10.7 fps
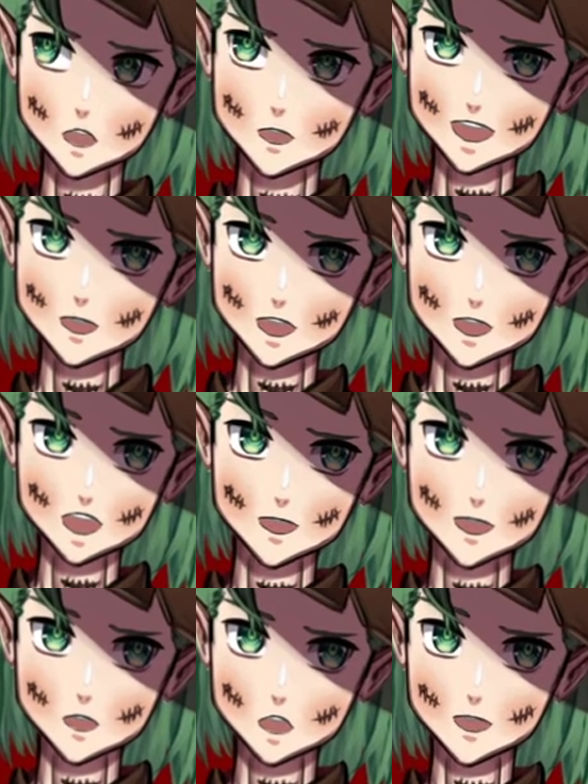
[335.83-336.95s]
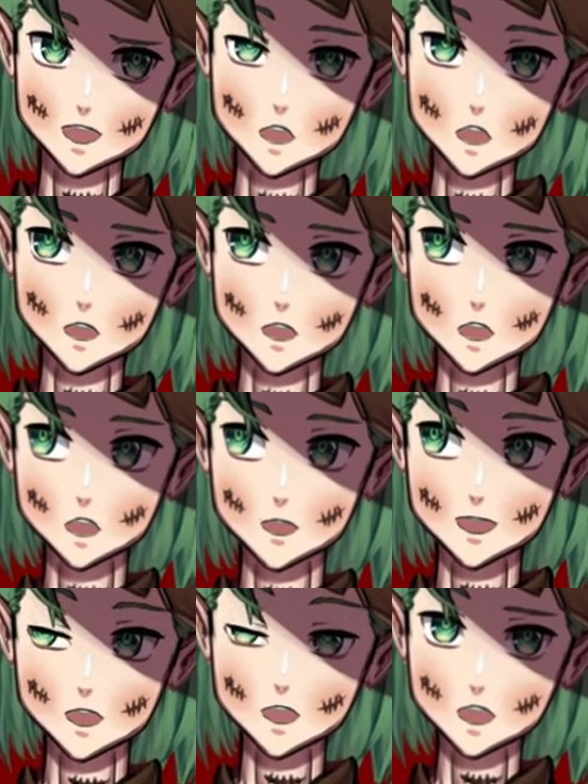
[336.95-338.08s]
who was like, oh, you can tell there's a difference because
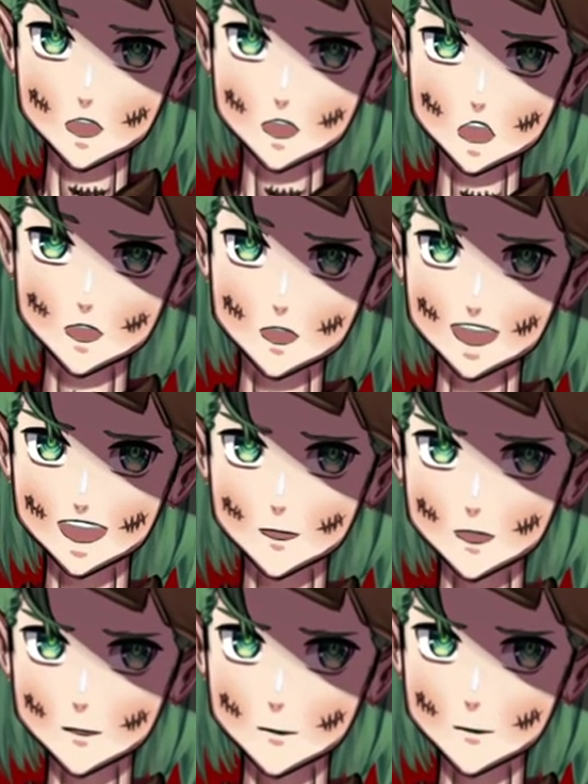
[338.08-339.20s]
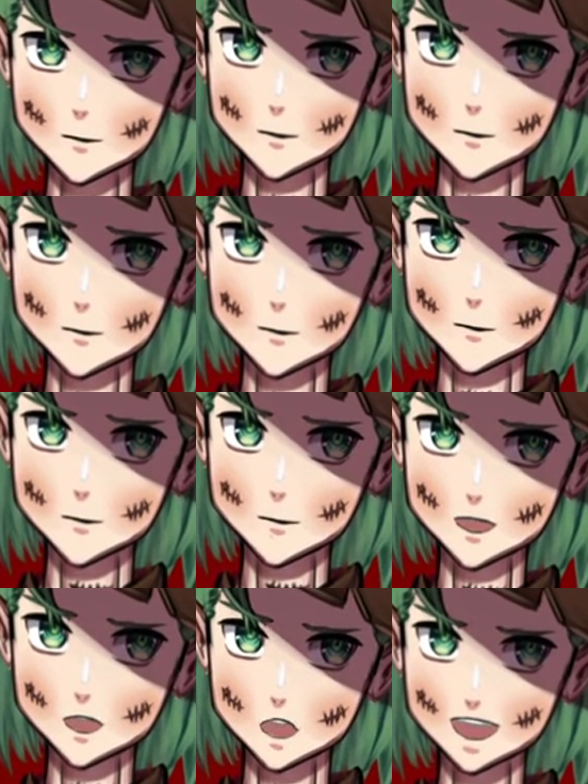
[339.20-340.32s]
it looks darker.
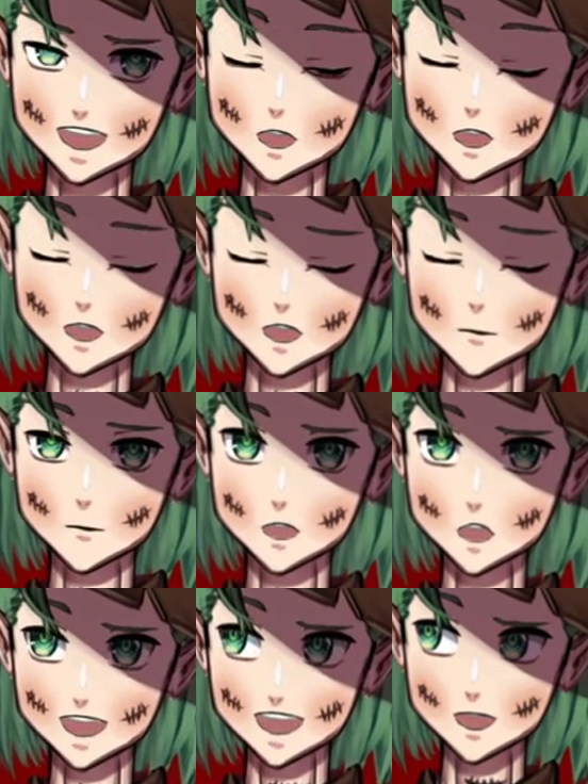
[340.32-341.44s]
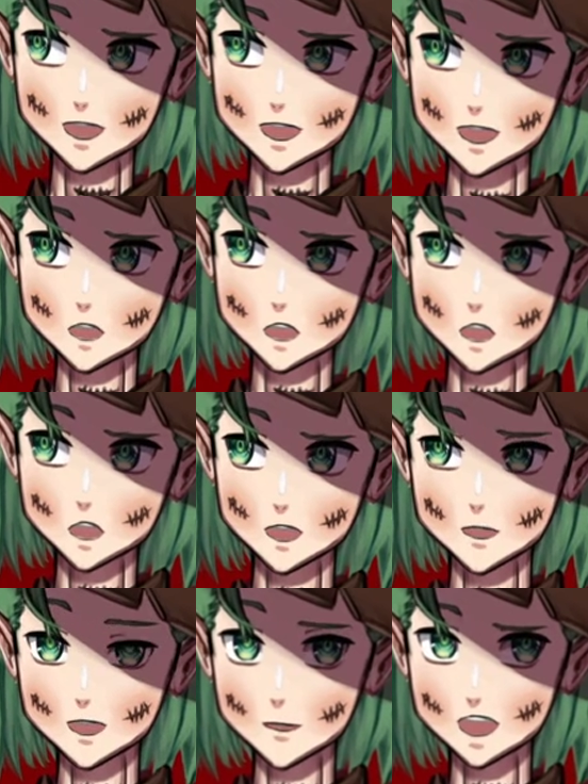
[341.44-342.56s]
Why does being darker make it
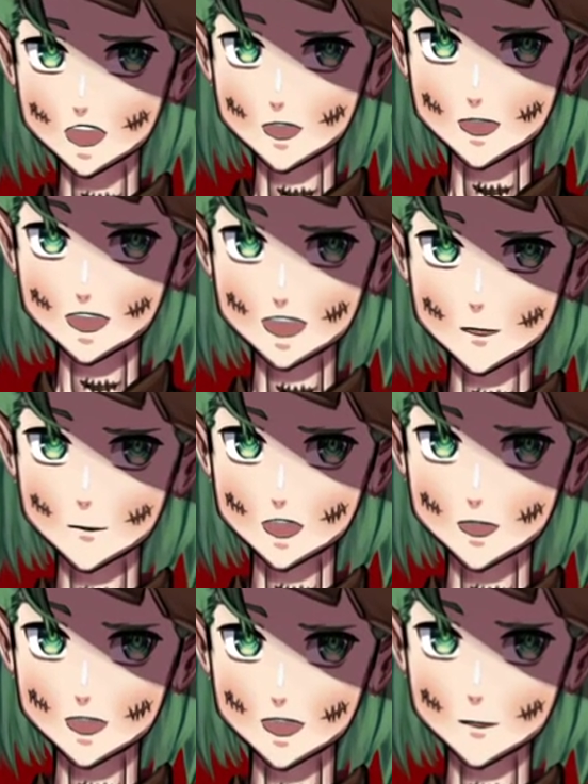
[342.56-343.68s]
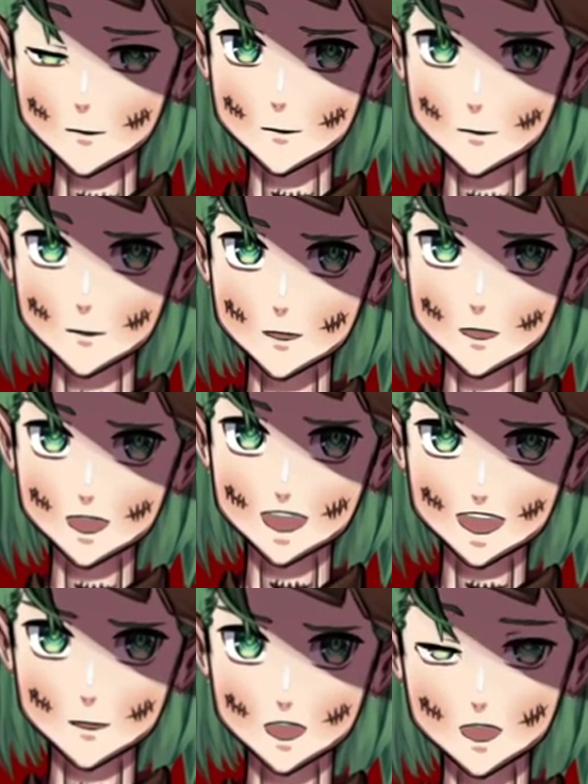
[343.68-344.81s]
automatically better? So if
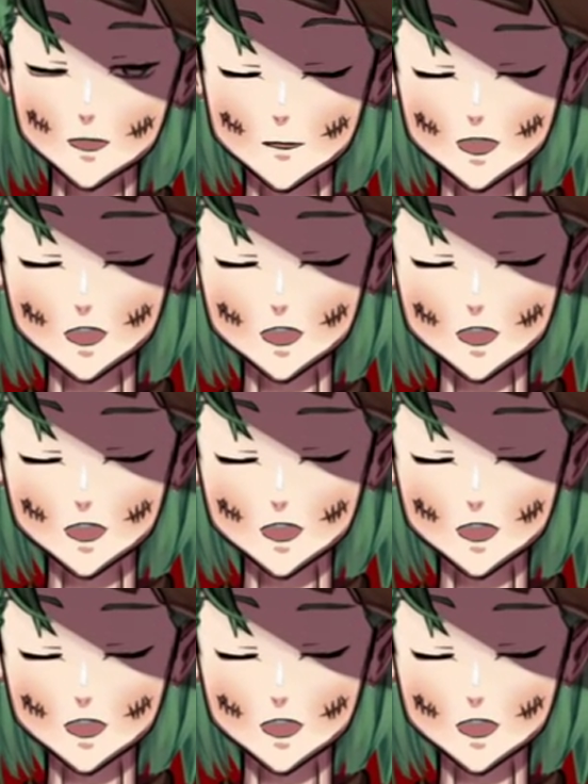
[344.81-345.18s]
I take